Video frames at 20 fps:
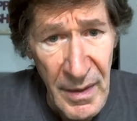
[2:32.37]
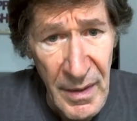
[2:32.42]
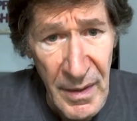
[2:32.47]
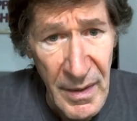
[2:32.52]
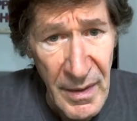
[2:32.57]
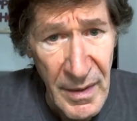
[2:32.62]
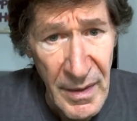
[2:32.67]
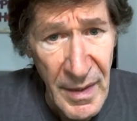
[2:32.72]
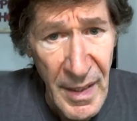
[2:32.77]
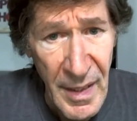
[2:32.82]

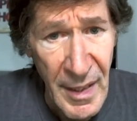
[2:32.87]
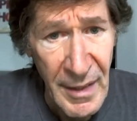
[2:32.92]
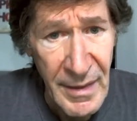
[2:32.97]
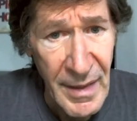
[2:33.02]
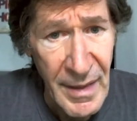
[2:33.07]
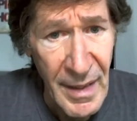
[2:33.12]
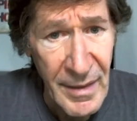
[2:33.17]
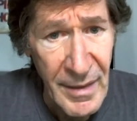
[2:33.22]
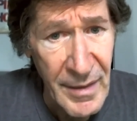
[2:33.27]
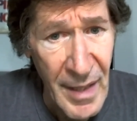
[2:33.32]
yeah,
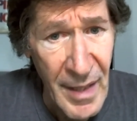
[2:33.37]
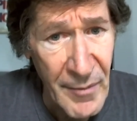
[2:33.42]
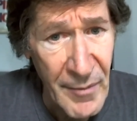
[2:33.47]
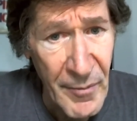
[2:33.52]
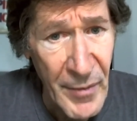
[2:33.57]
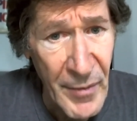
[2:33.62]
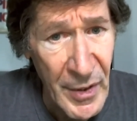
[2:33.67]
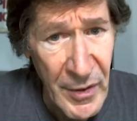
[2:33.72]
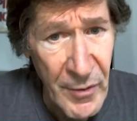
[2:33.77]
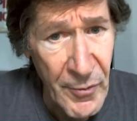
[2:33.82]
I'd
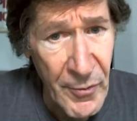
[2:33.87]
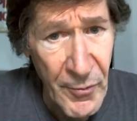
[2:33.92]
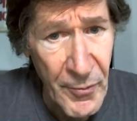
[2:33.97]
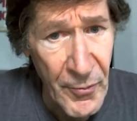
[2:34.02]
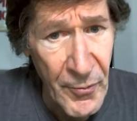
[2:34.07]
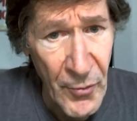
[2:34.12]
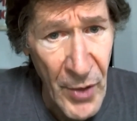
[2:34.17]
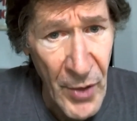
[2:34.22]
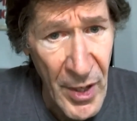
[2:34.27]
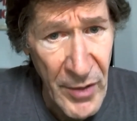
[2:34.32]
much
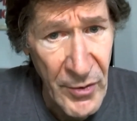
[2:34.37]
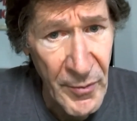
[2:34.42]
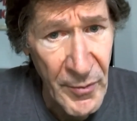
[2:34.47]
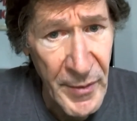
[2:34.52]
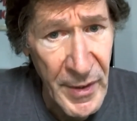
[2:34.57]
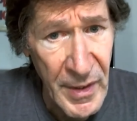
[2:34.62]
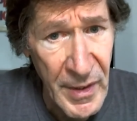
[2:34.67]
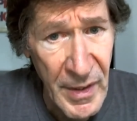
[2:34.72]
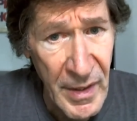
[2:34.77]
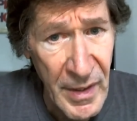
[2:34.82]
rather
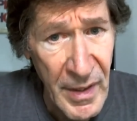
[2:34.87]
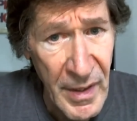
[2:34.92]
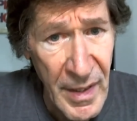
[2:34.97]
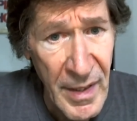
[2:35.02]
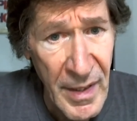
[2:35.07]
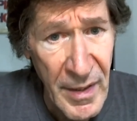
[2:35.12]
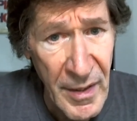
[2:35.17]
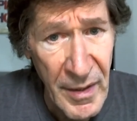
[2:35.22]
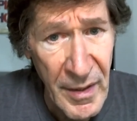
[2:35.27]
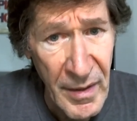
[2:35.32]
be
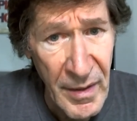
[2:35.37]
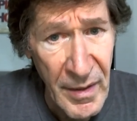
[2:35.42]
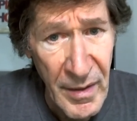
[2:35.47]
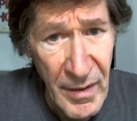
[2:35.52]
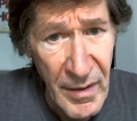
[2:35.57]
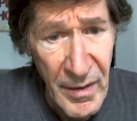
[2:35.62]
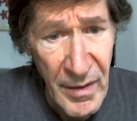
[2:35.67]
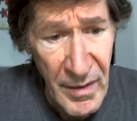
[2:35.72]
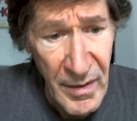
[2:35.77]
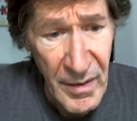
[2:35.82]
in the
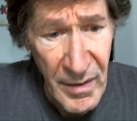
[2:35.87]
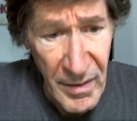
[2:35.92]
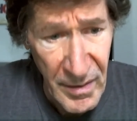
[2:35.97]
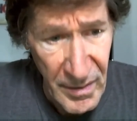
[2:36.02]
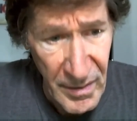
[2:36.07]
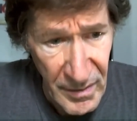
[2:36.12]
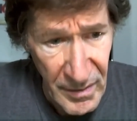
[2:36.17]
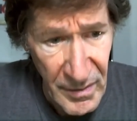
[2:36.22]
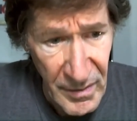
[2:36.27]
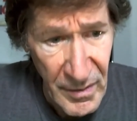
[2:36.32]

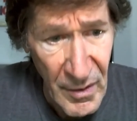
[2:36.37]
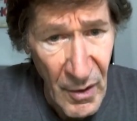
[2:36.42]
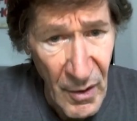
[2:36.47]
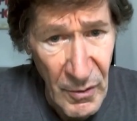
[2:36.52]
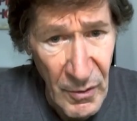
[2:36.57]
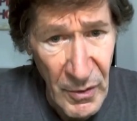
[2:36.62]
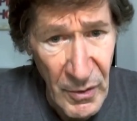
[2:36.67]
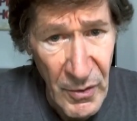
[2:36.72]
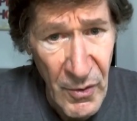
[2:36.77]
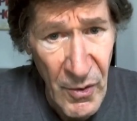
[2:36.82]

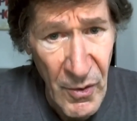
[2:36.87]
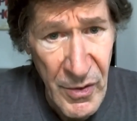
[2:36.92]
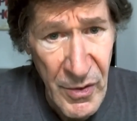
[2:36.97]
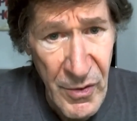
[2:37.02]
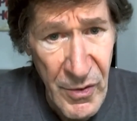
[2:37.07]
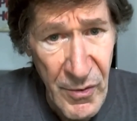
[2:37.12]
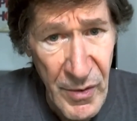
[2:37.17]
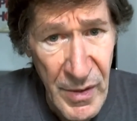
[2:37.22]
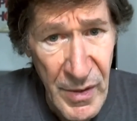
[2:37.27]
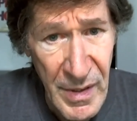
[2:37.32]
Holocaust
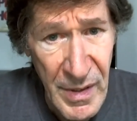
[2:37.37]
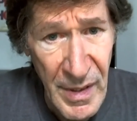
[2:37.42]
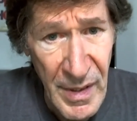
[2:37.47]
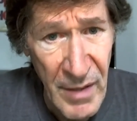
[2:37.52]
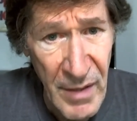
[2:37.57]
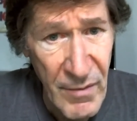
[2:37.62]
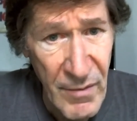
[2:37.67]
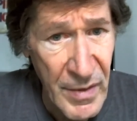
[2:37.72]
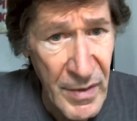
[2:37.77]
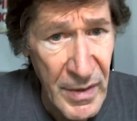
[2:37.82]
or a
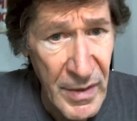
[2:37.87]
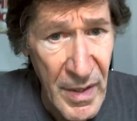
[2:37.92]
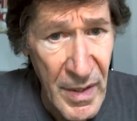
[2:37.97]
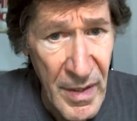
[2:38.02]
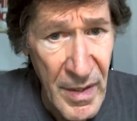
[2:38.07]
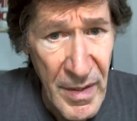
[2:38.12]
slave than